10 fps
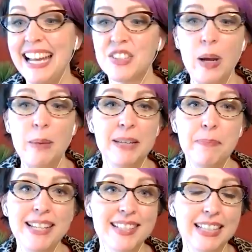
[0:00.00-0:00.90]
so I'm going to
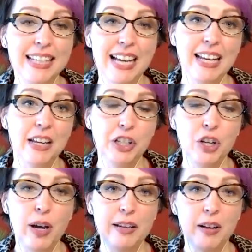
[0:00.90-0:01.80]
basically,
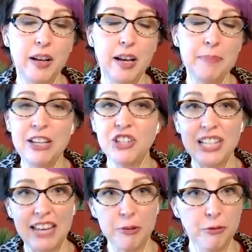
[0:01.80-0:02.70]
I mentioned I
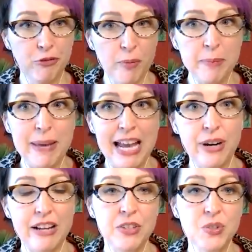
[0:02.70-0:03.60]
have a performing
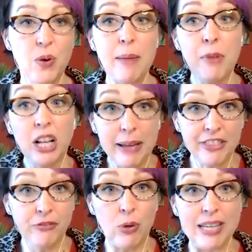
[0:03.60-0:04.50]
background. And so I'm all about the
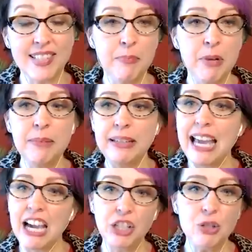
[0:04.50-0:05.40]
voice. I'm all about
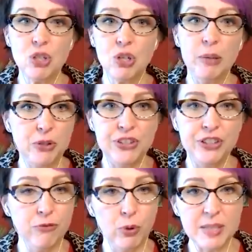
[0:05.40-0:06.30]
how do you show up using your
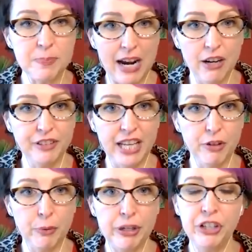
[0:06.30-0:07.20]
voice powerfully
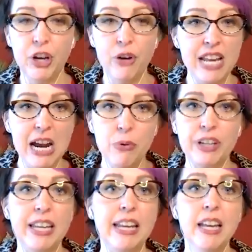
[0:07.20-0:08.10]
everywhere you go,
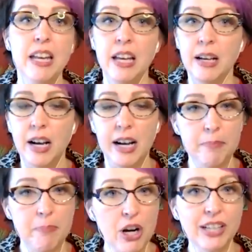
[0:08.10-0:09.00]
networking,
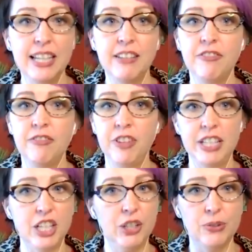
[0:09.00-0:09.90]
marketing
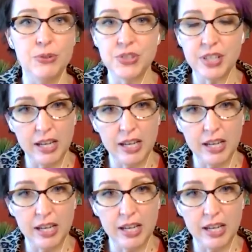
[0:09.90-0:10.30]
videos,